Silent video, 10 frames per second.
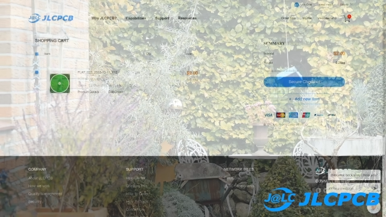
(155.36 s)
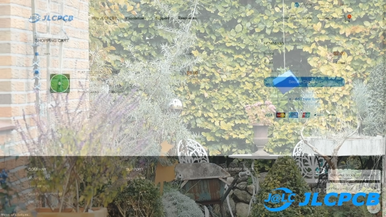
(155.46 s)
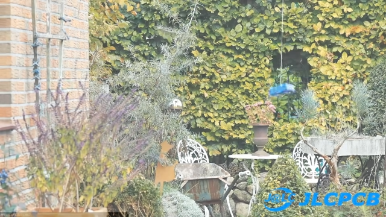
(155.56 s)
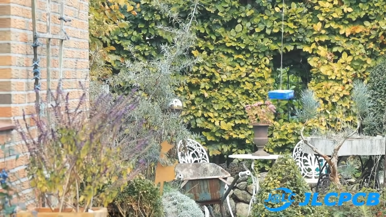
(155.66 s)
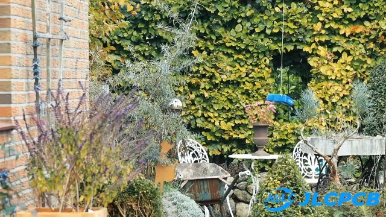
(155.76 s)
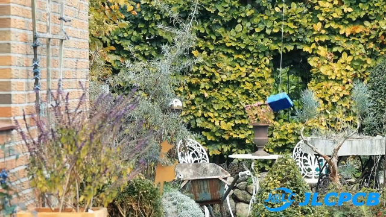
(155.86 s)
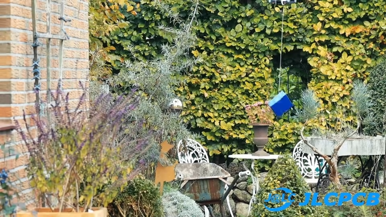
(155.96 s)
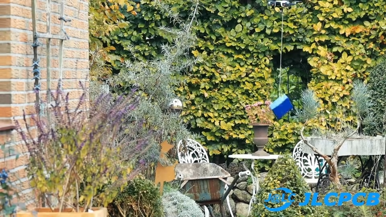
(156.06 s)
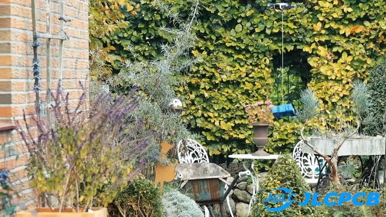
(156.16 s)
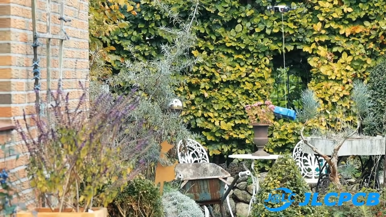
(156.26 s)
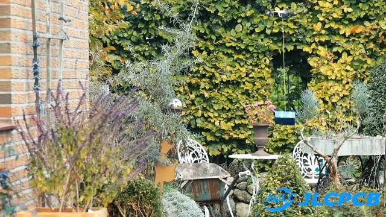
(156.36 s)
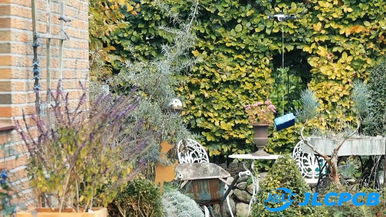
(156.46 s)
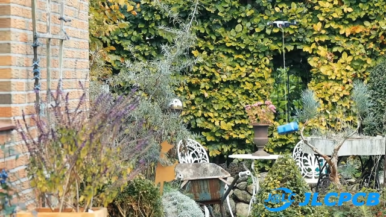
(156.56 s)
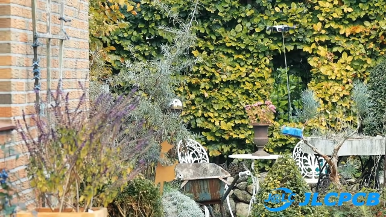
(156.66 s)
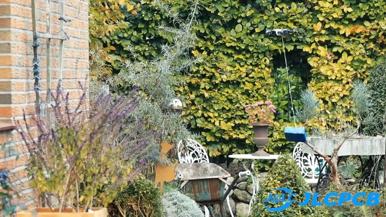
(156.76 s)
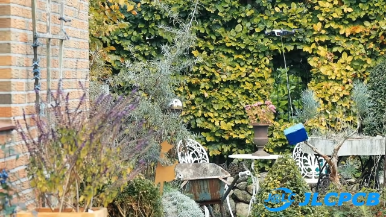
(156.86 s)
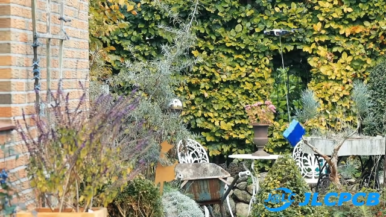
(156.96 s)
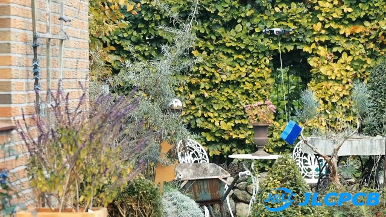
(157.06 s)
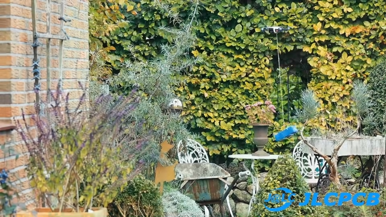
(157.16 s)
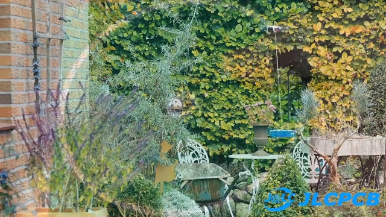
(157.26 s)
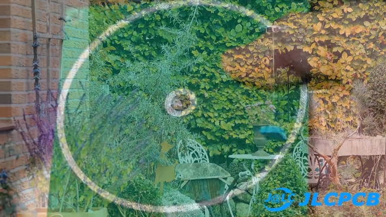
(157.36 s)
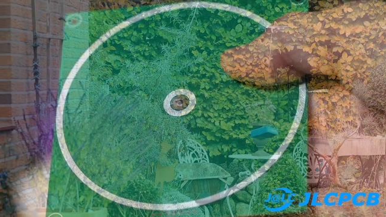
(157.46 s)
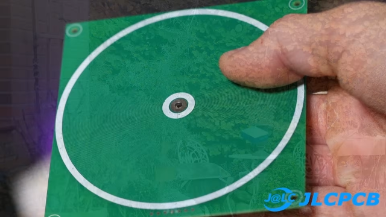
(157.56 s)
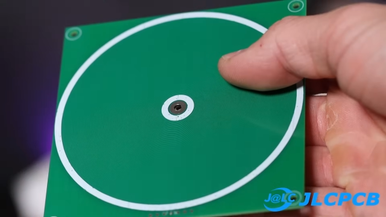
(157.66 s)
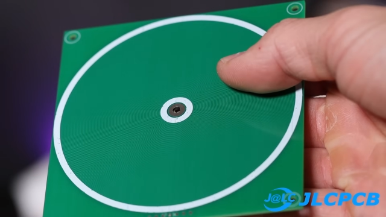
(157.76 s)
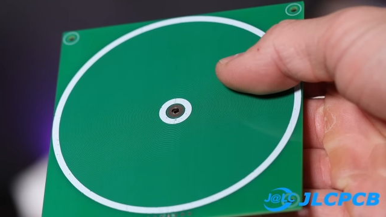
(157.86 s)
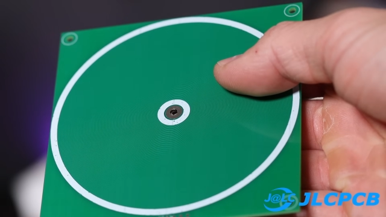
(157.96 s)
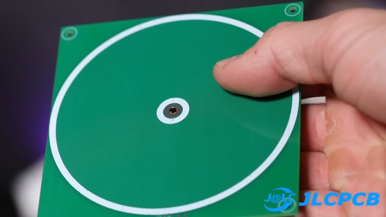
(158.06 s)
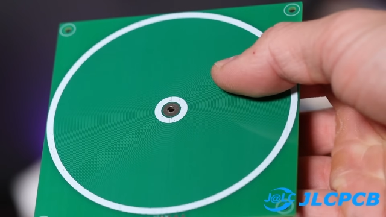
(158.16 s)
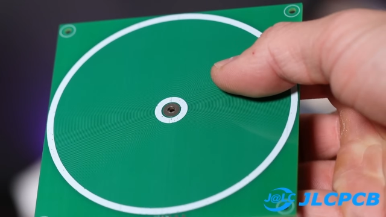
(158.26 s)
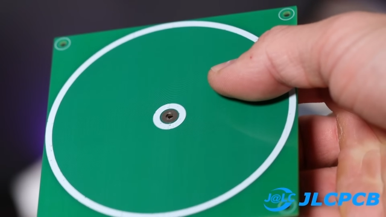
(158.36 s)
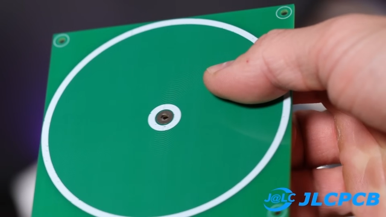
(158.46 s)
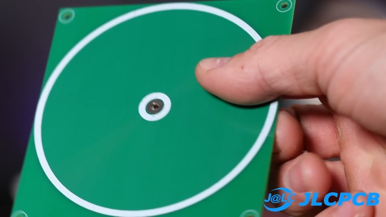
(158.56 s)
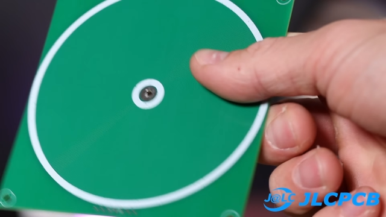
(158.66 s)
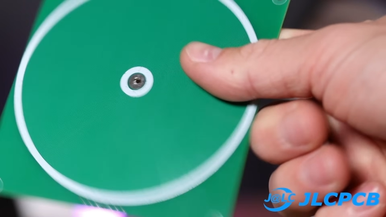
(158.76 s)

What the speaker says: [unreadable: no face in view]